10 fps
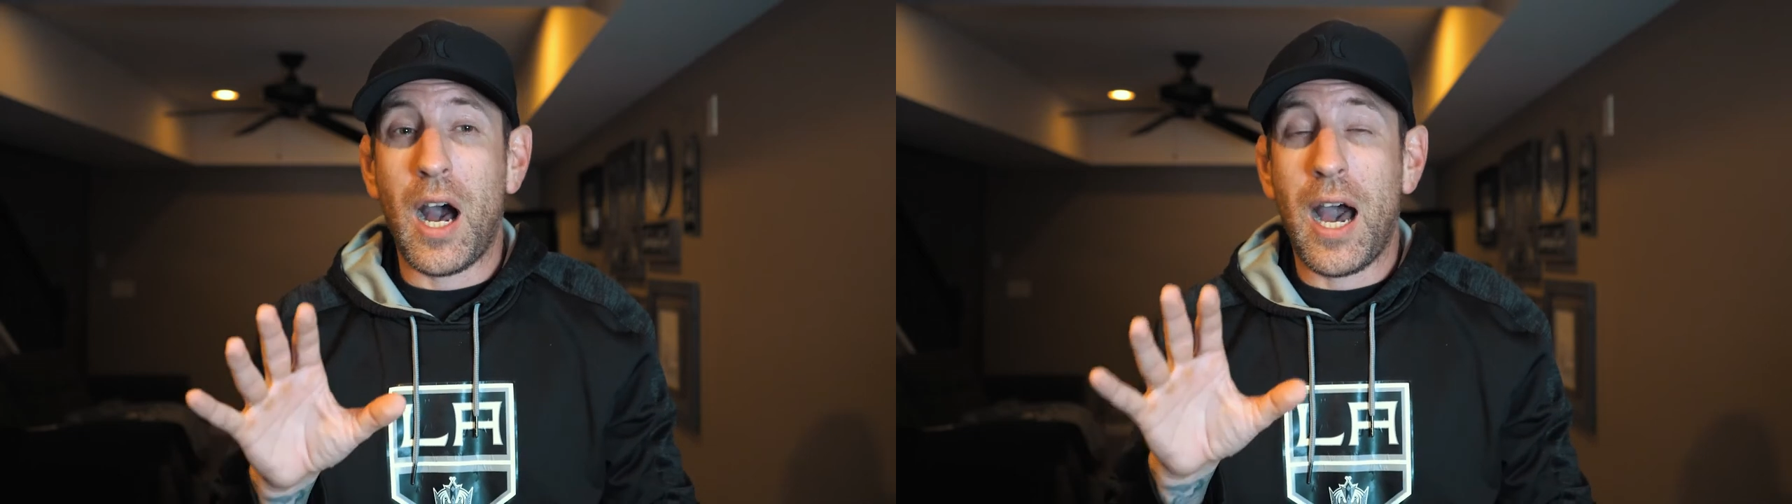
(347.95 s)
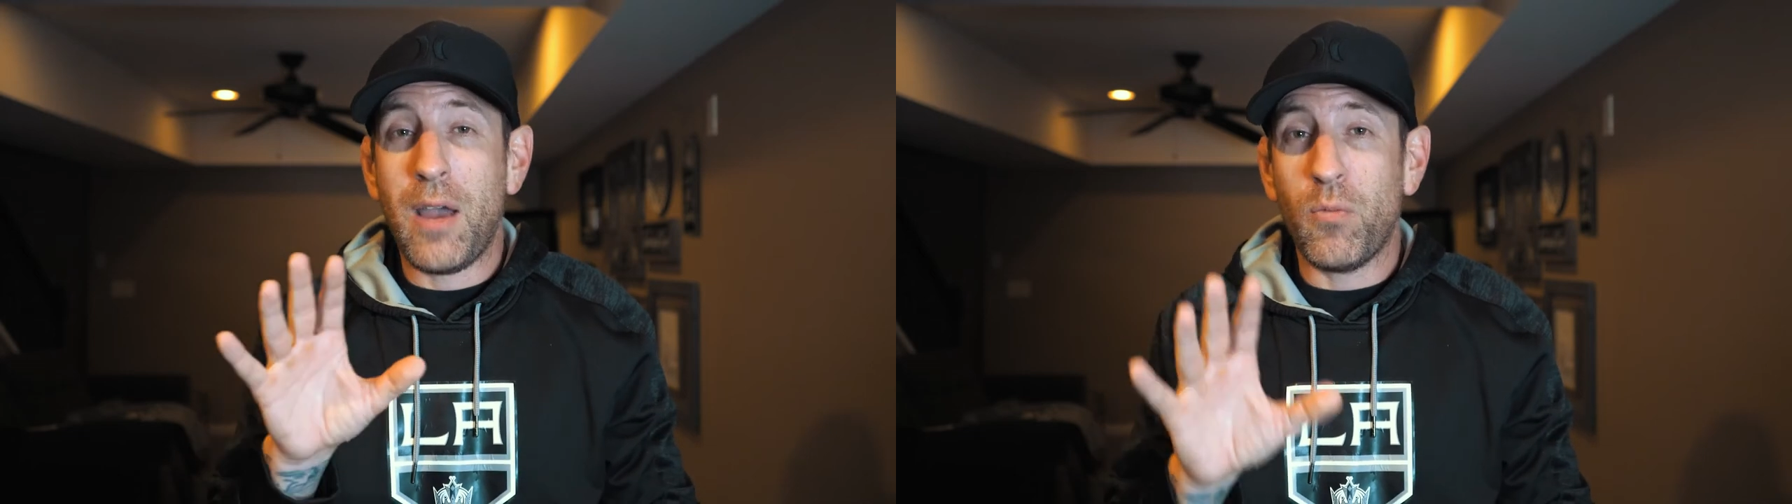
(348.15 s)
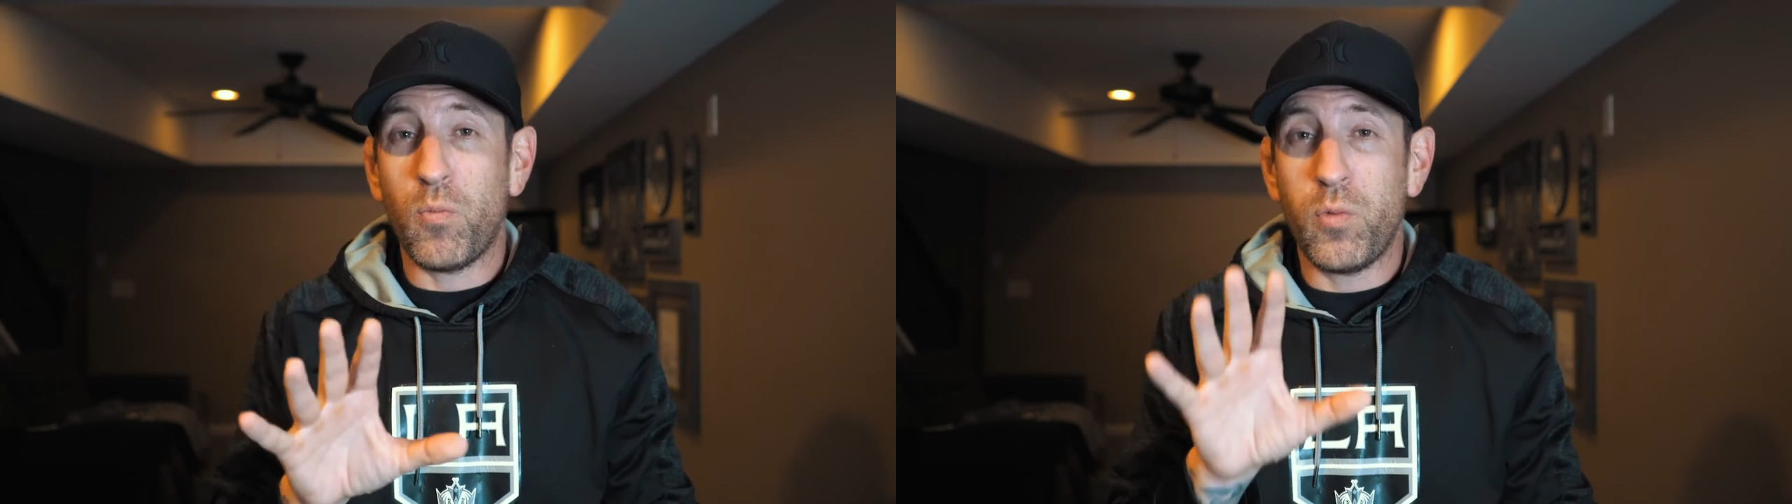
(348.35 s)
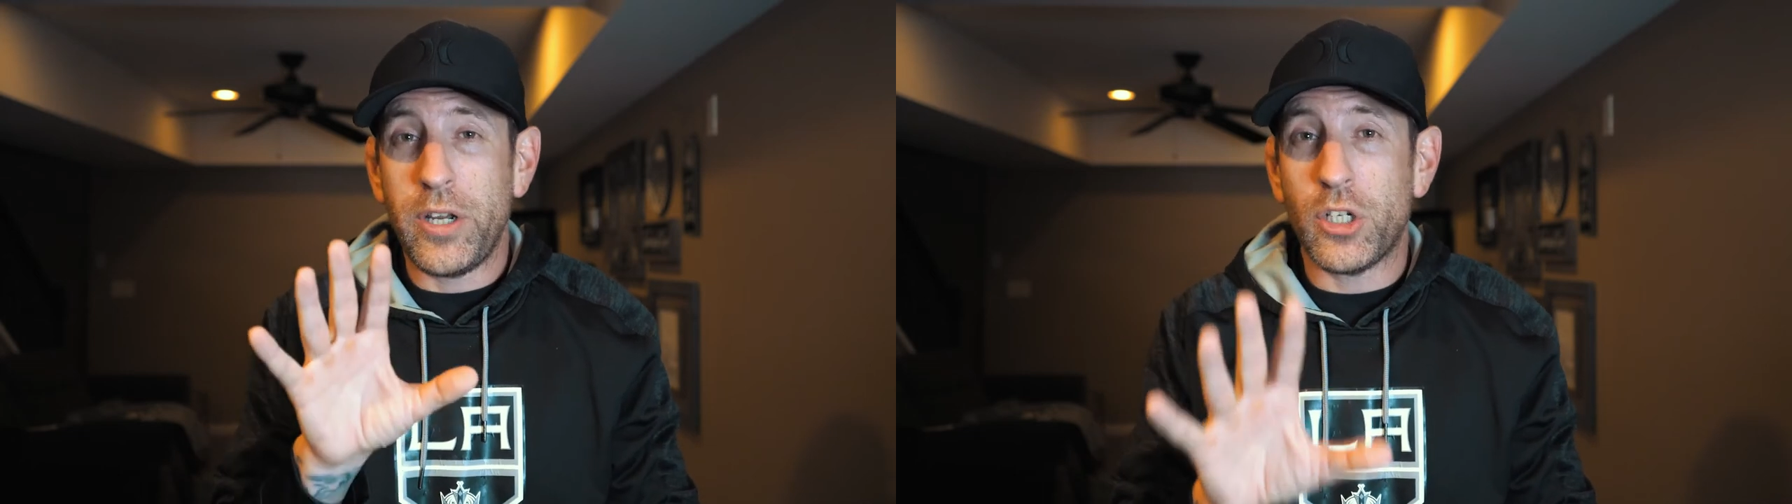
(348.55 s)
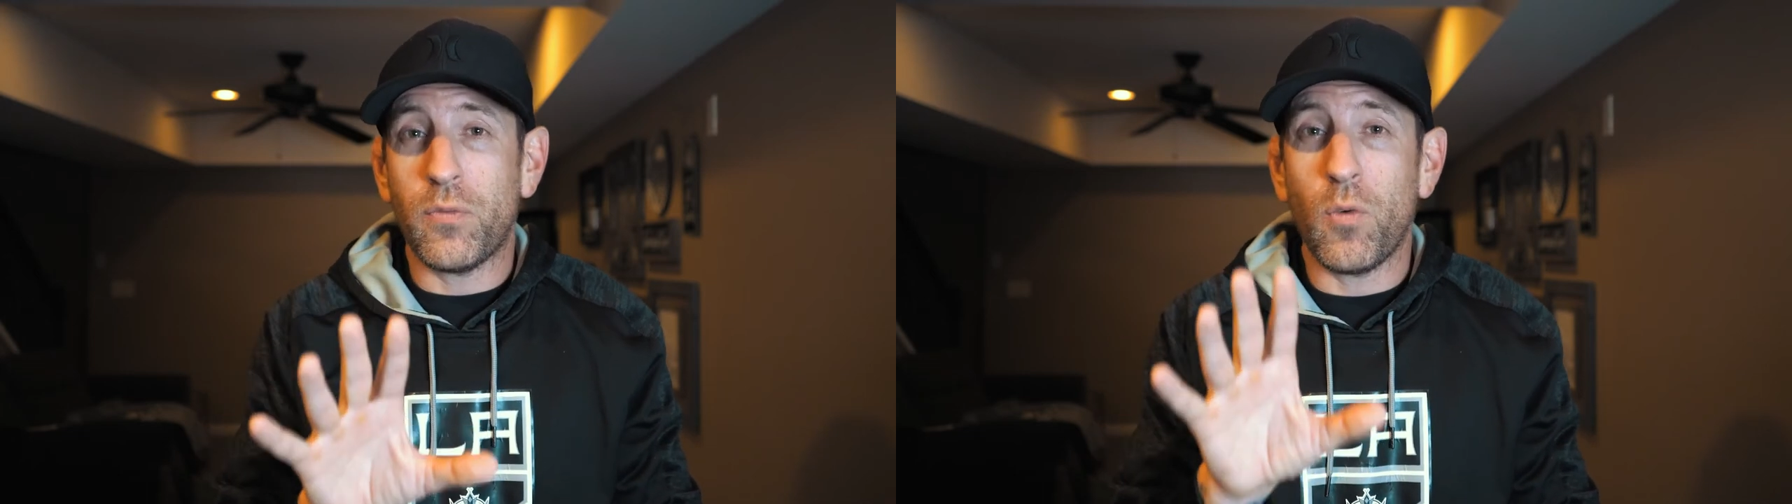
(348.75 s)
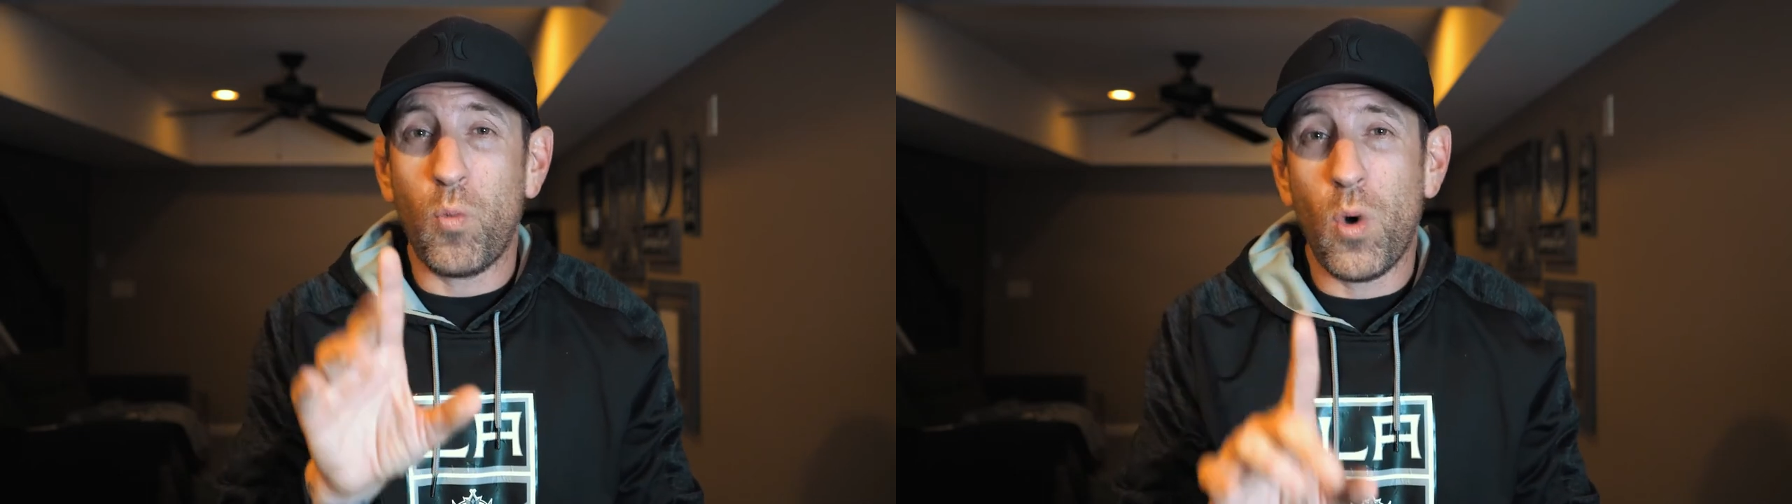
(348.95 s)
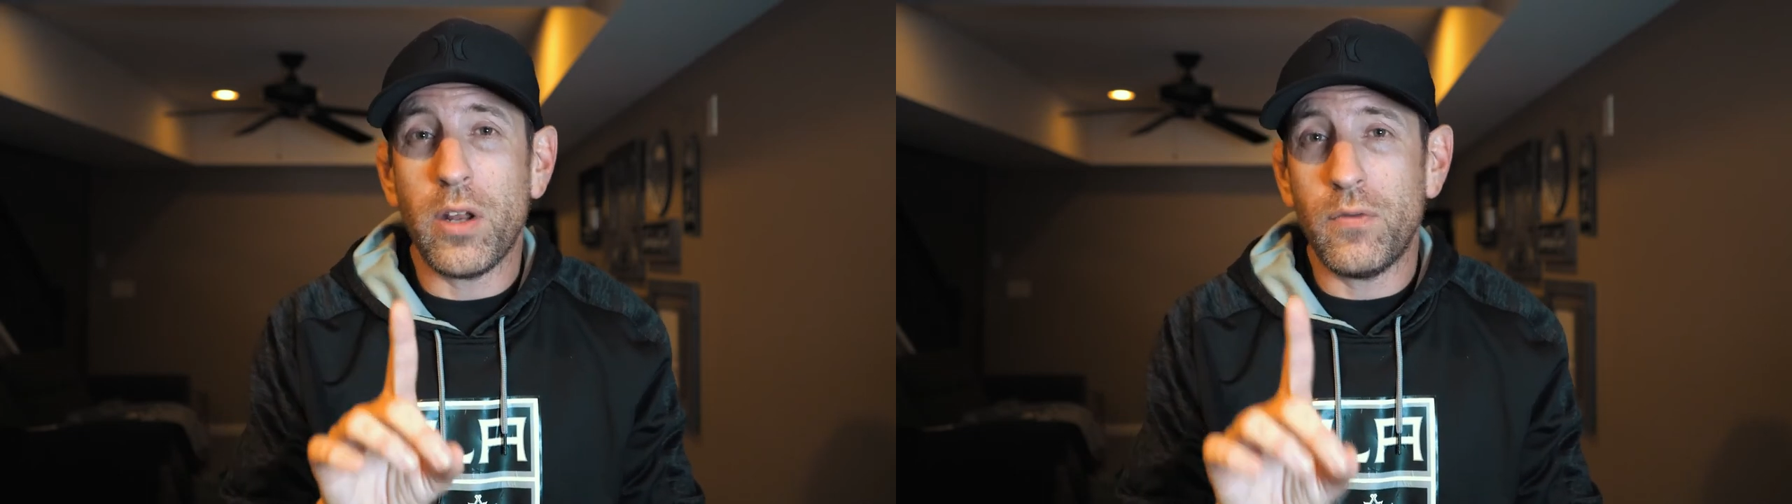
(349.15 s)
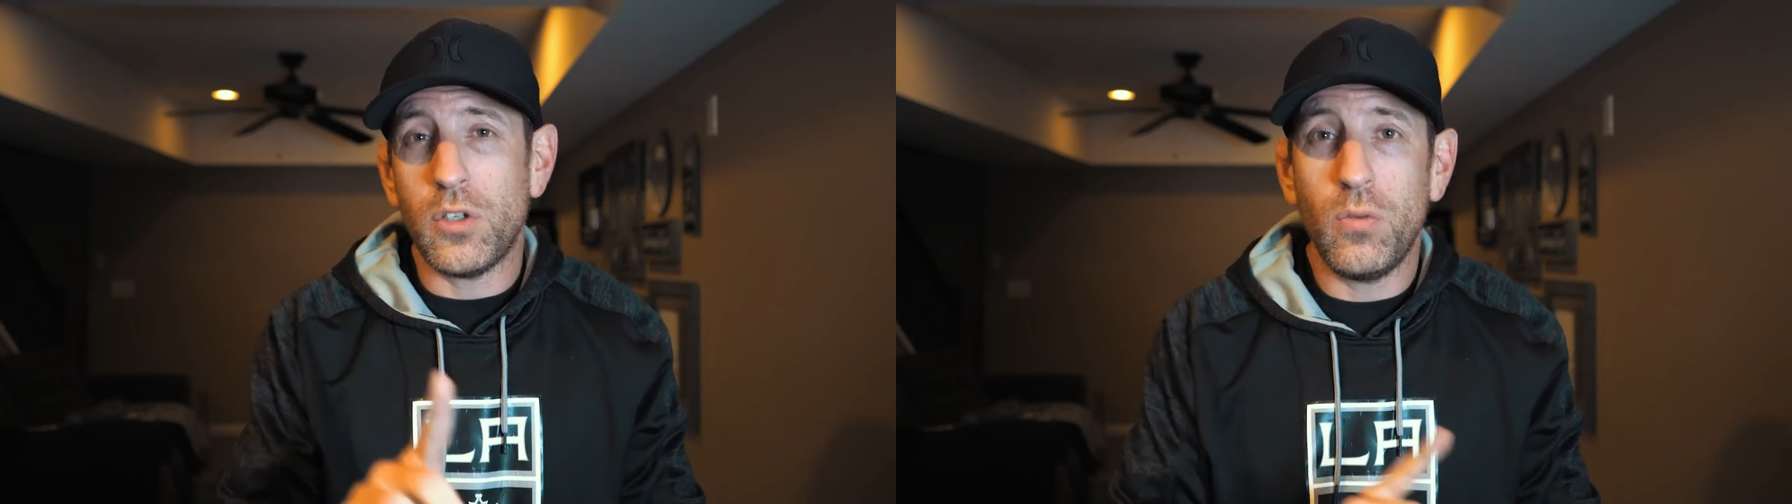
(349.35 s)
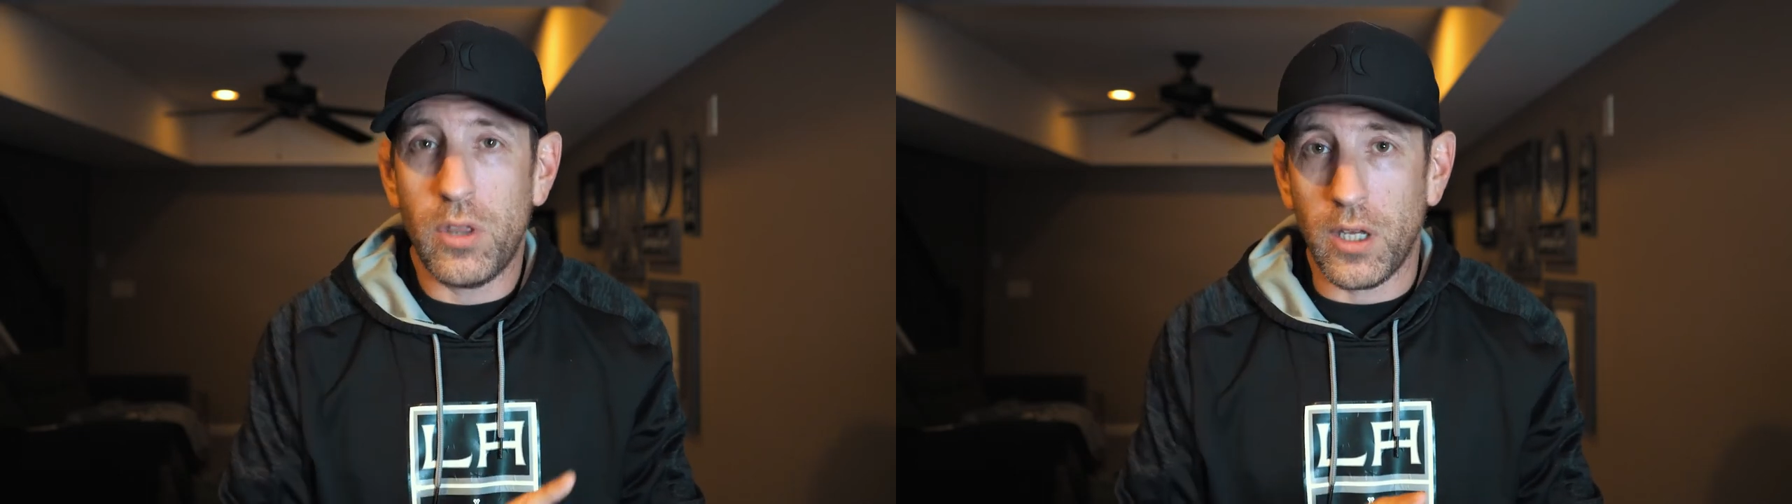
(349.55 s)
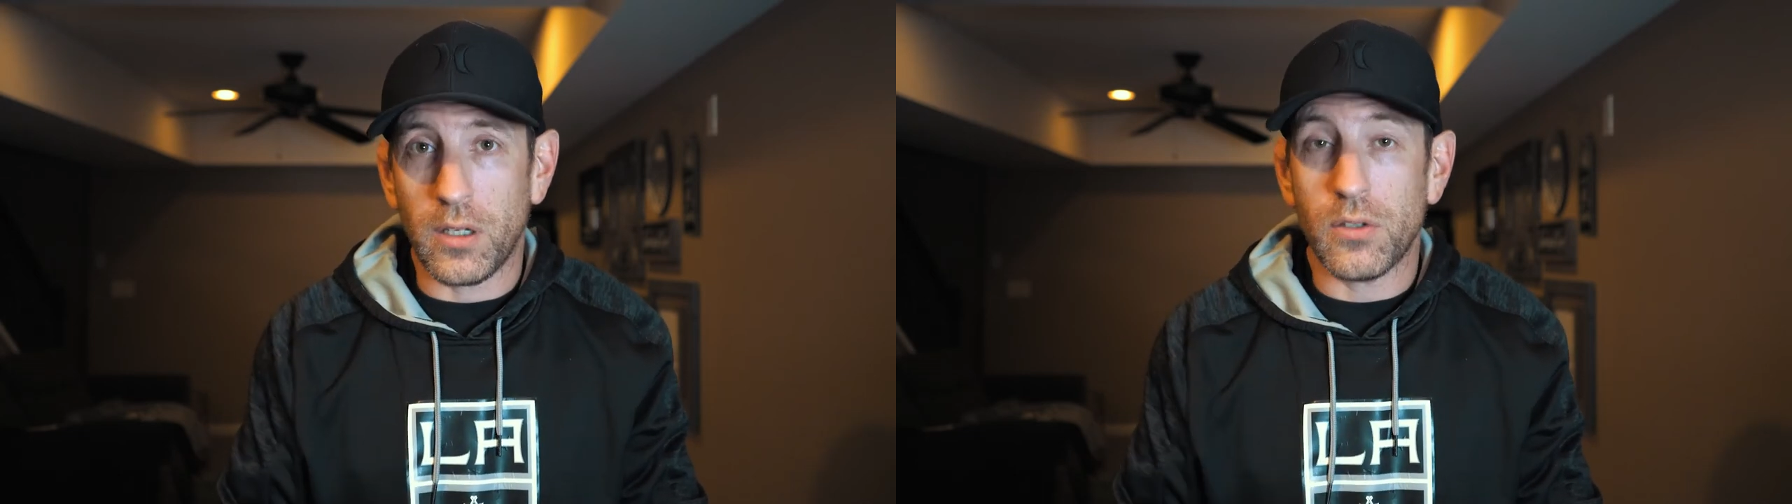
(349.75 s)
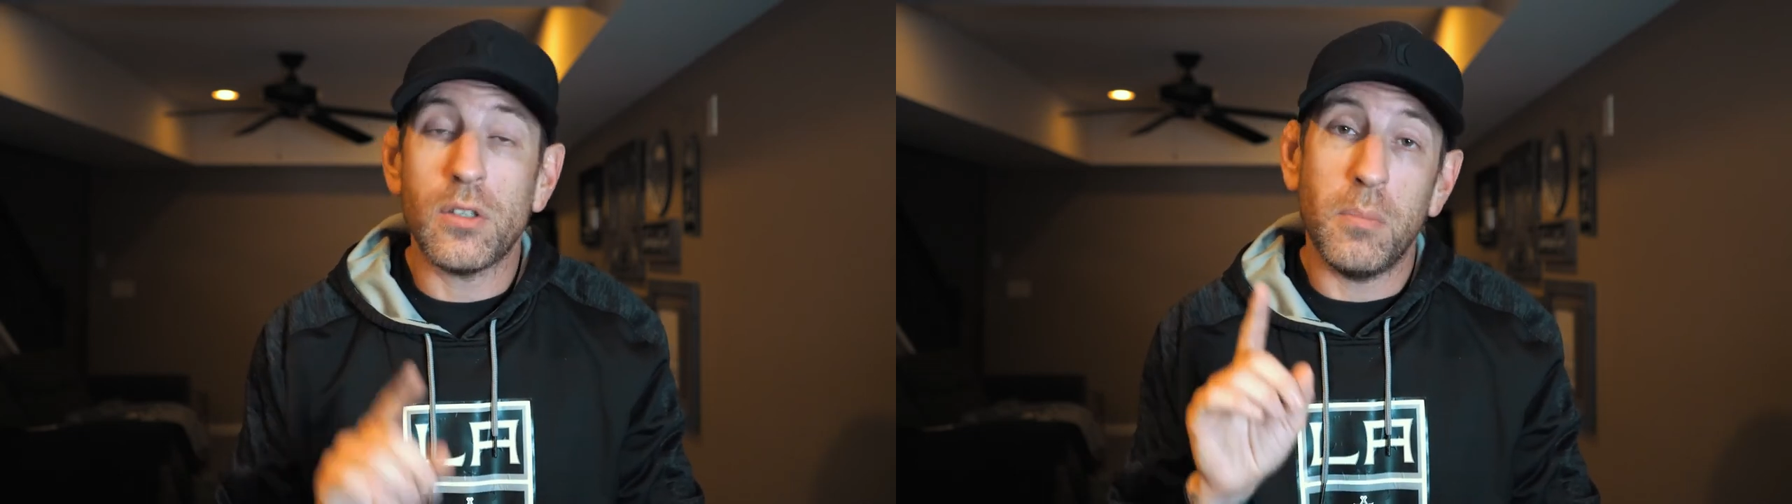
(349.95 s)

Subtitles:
I reach for one of two things,